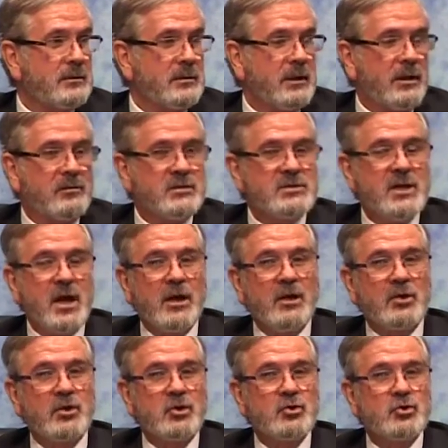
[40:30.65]
It was not
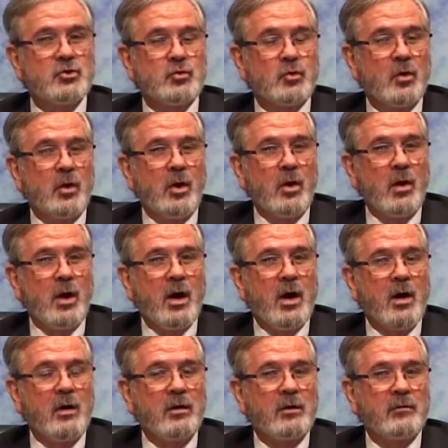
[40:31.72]
unusual at
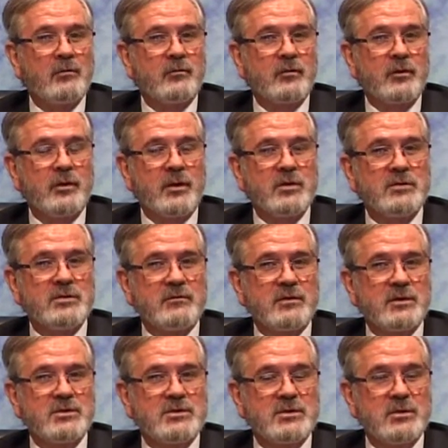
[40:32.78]
all for those of
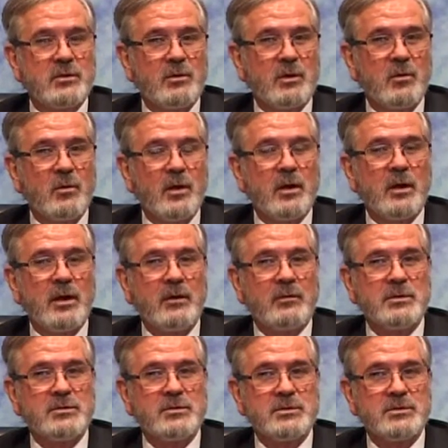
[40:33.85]
us who were working,
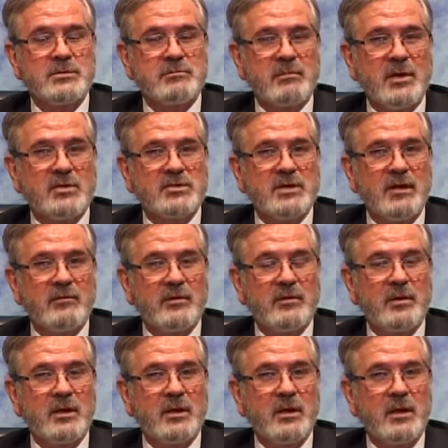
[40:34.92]
which was most
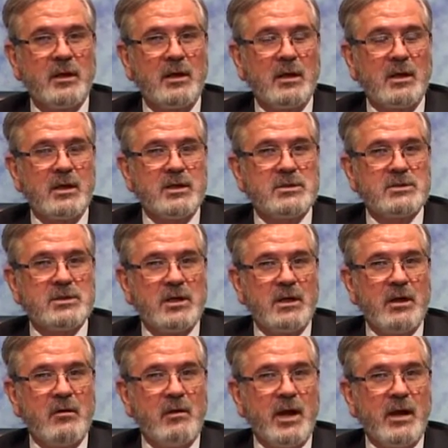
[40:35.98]
everyone, to
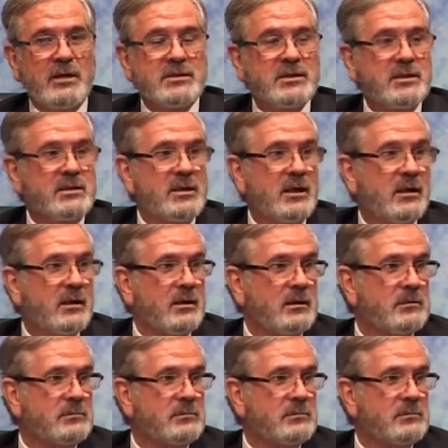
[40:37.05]
go out to dinner.